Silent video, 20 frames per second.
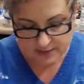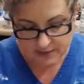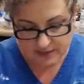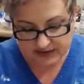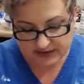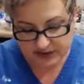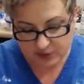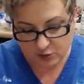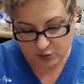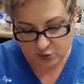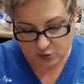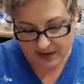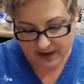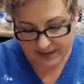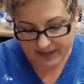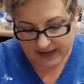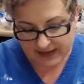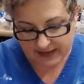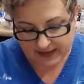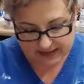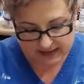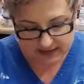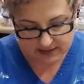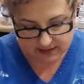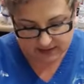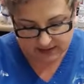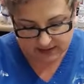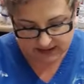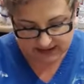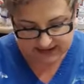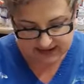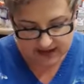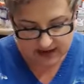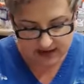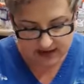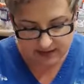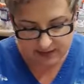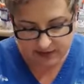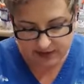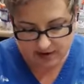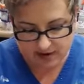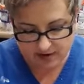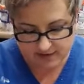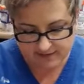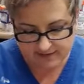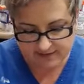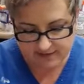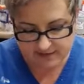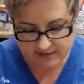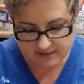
But to rub it, it's not coming off.